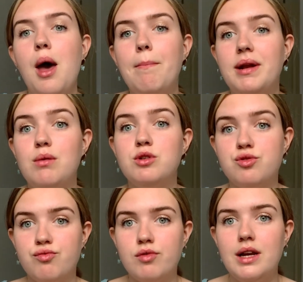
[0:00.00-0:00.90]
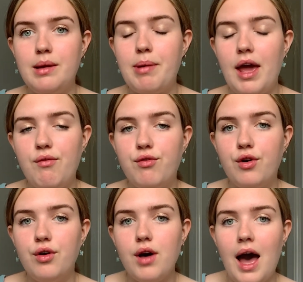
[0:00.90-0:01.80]
but it was really
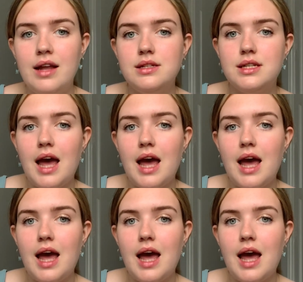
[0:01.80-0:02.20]
painful, and